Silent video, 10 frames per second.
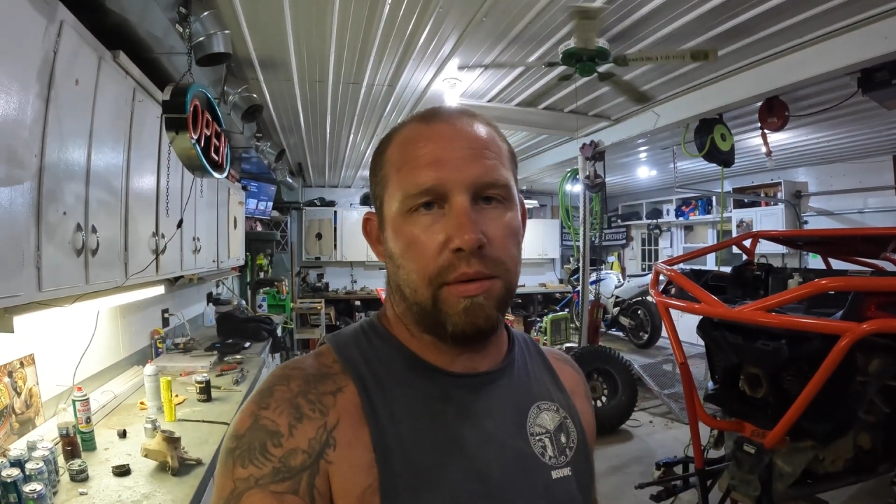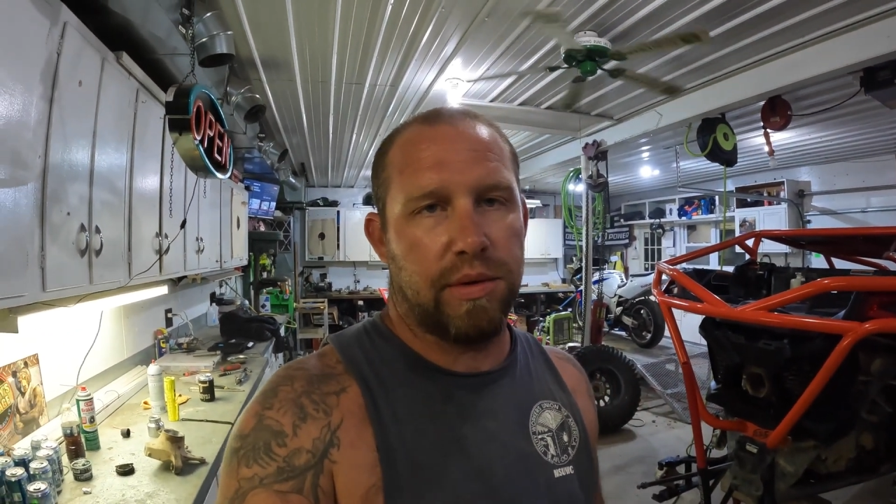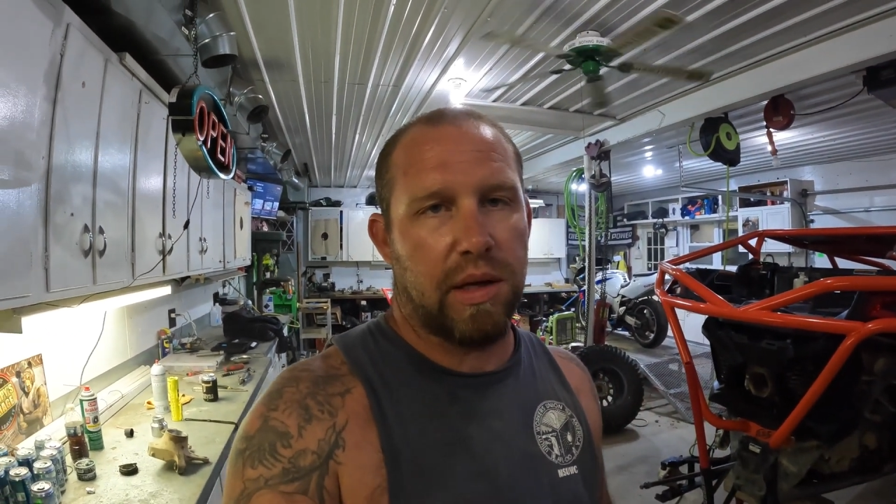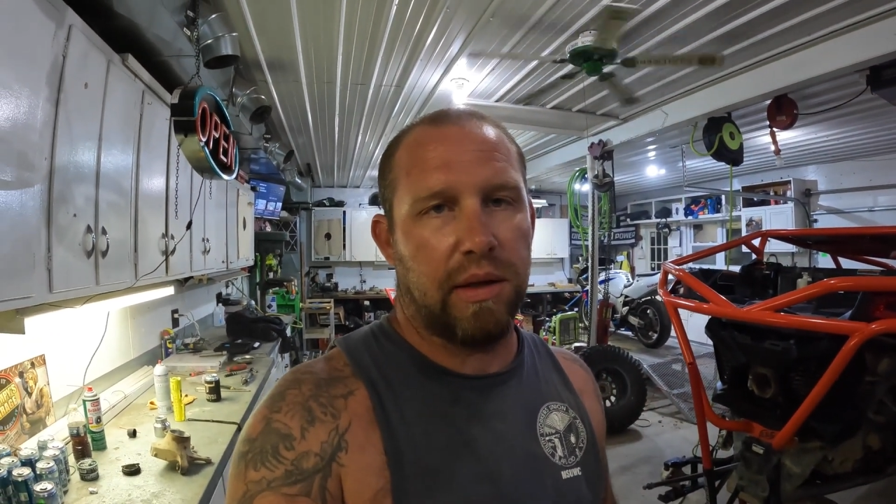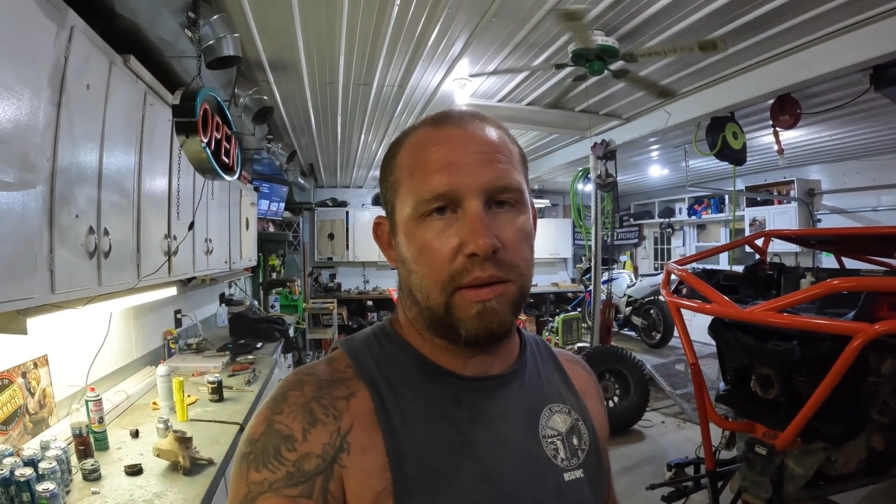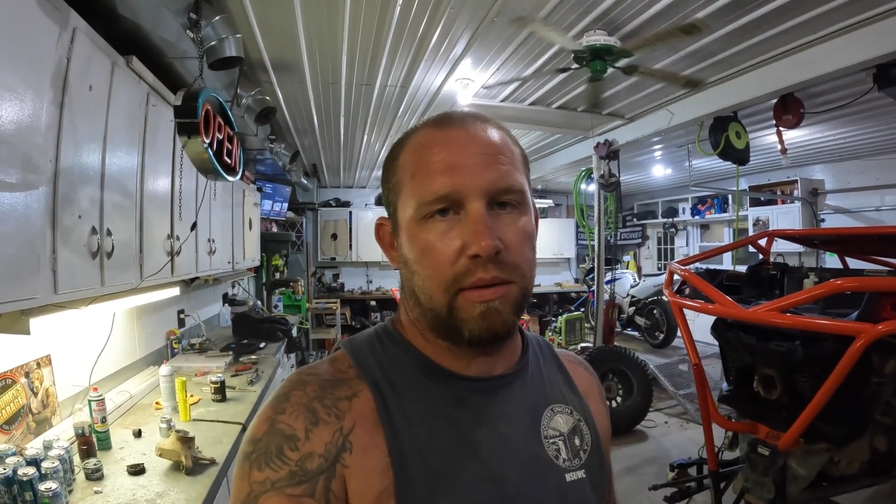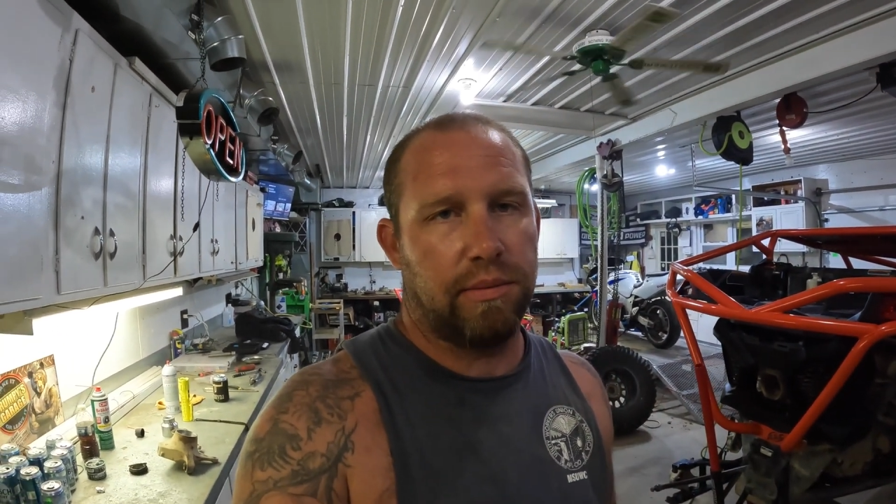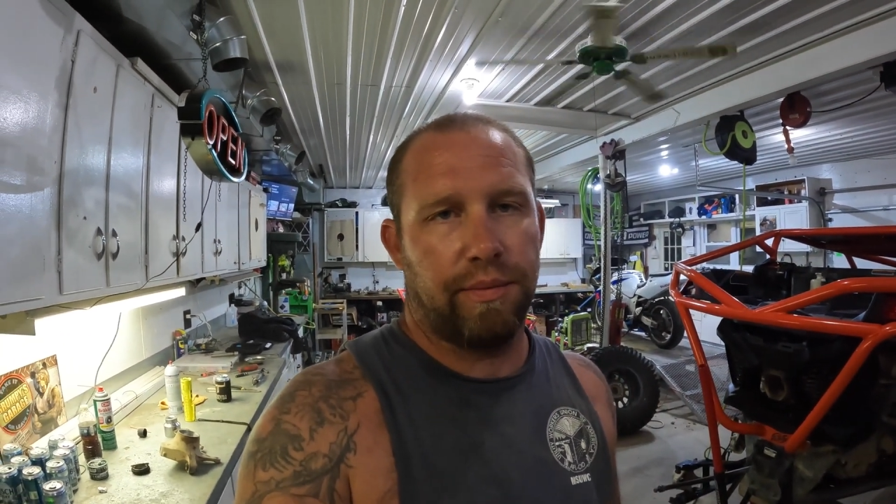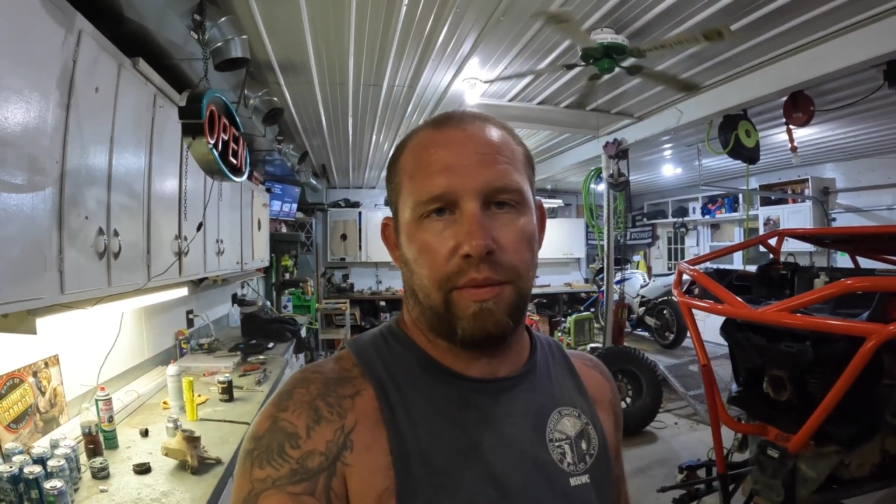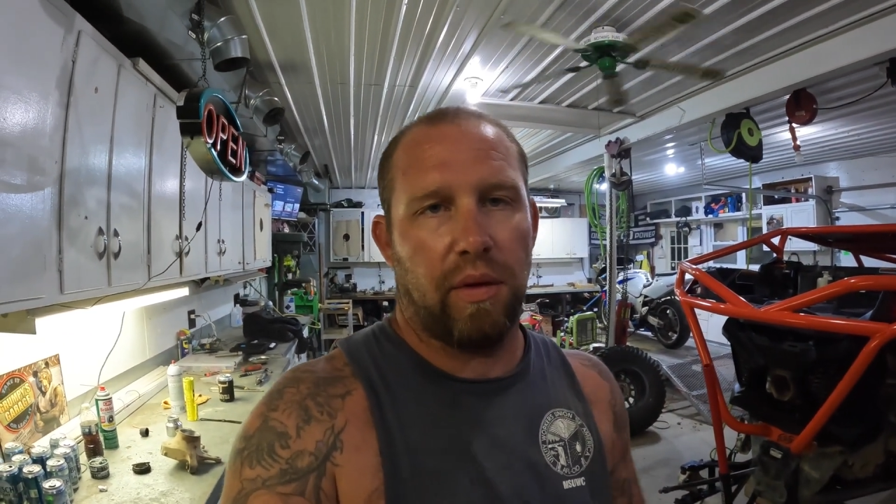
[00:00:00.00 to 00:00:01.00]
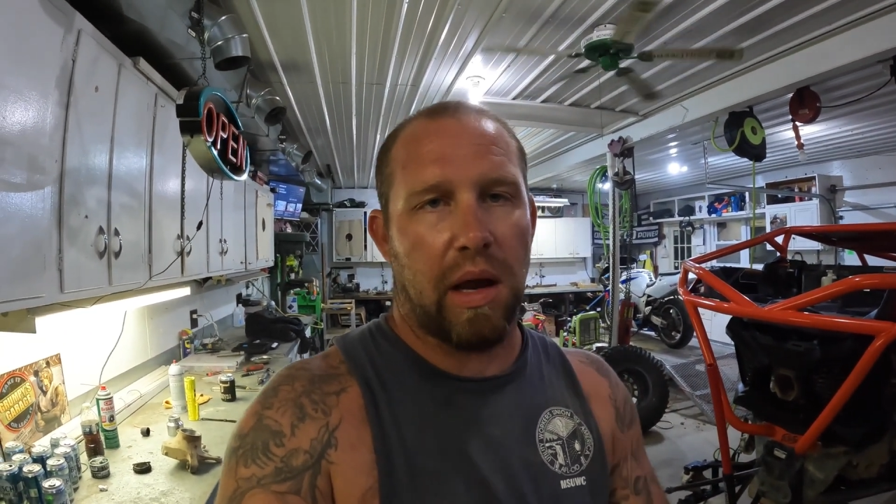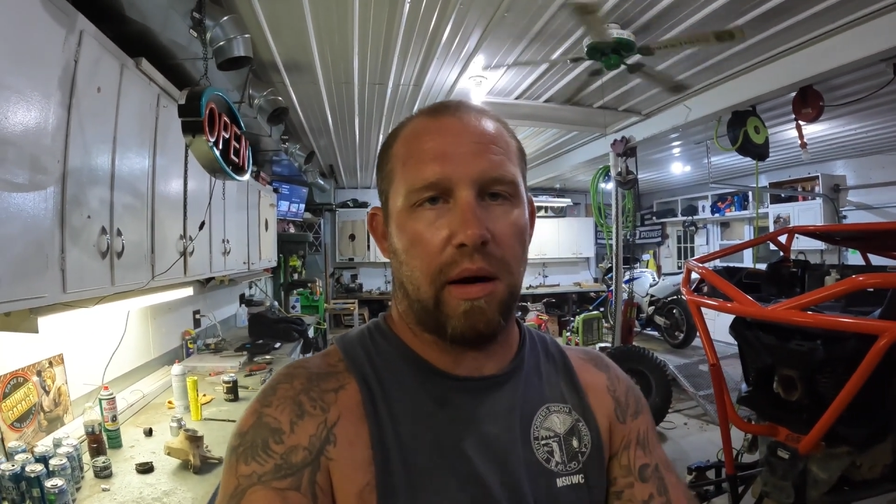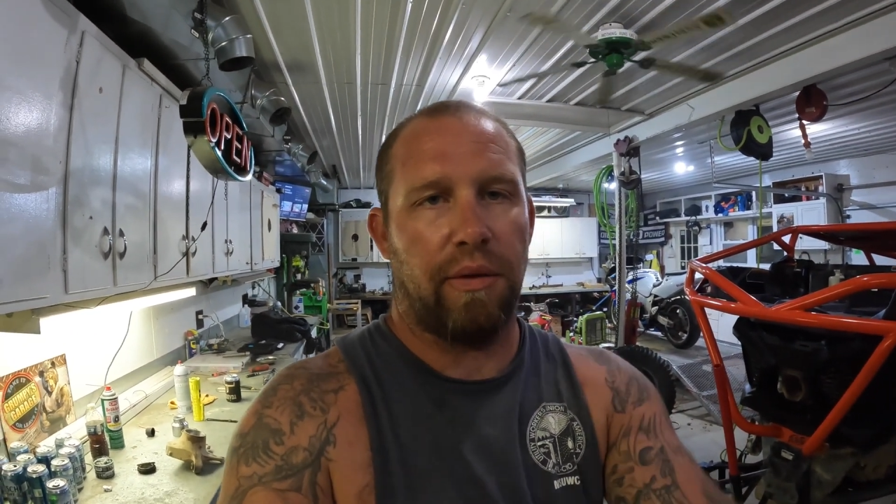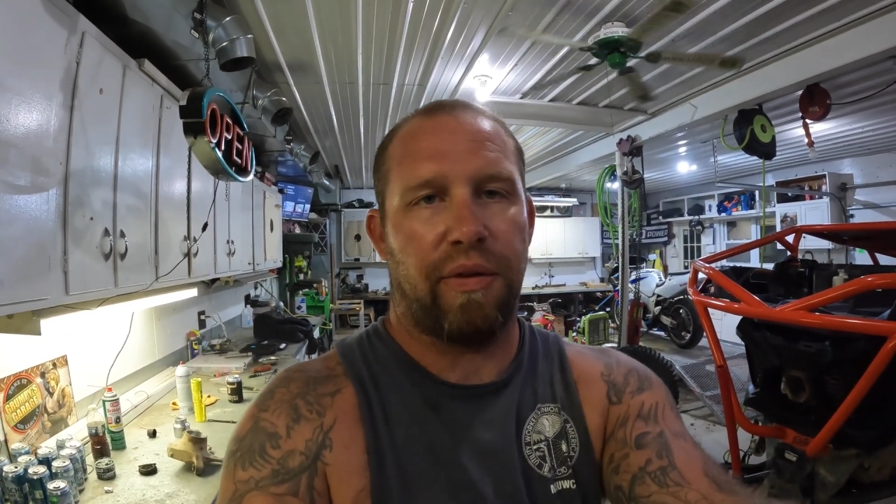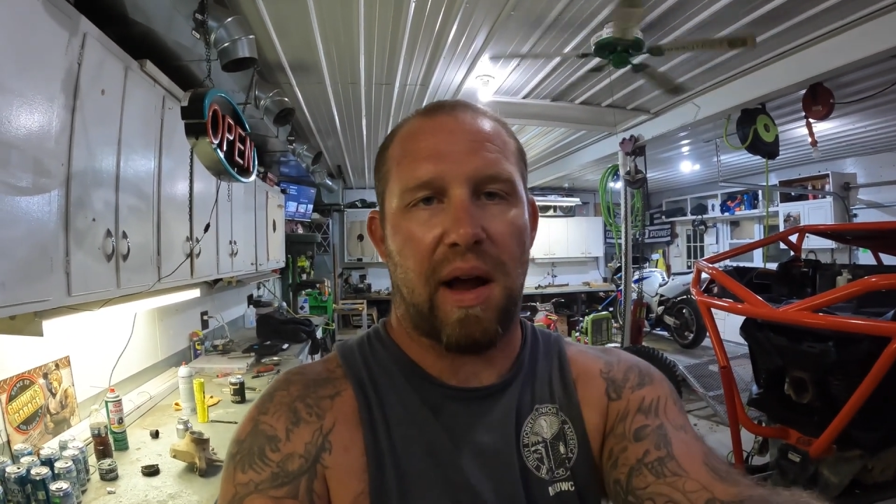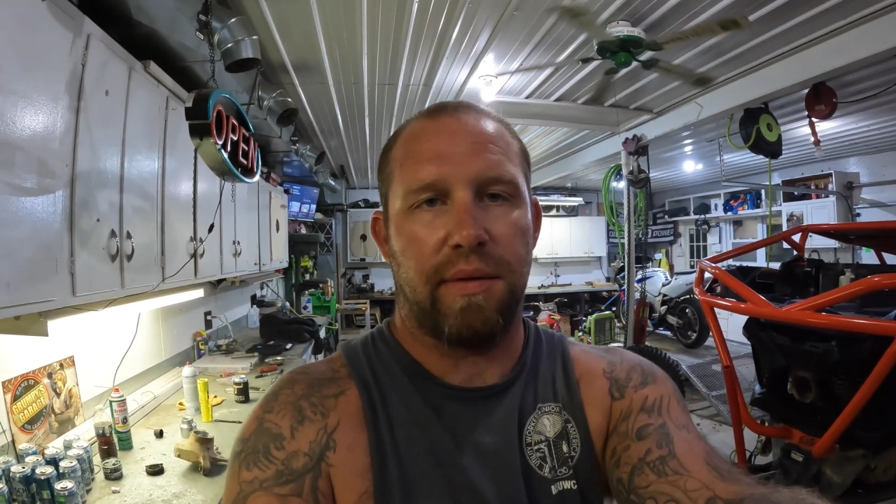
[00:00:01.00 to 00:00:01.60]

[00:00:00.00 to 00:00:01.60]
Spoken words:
It was like, I don't know,